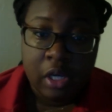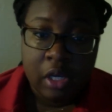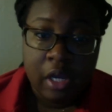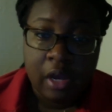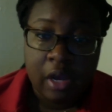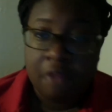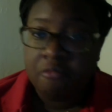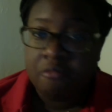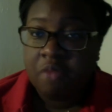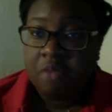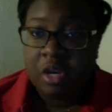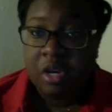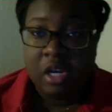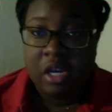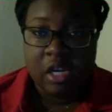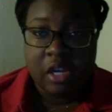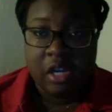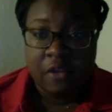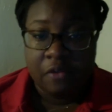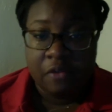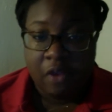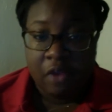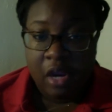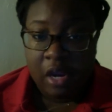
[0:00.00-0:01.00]
of many
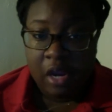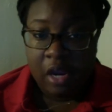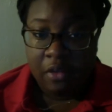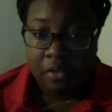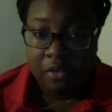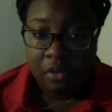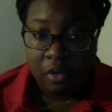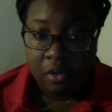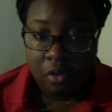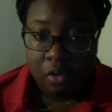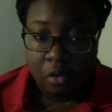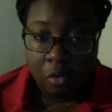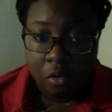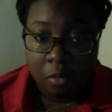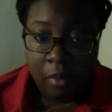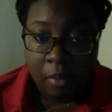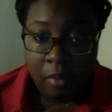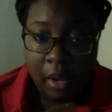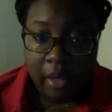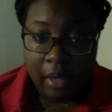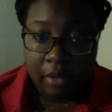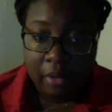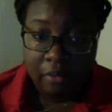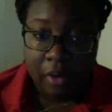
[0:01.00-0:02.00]
different ethnical
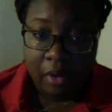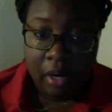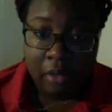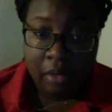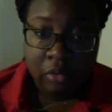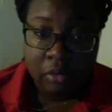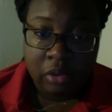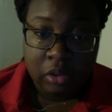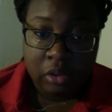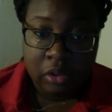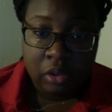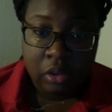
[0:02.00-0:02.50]
backgrounds.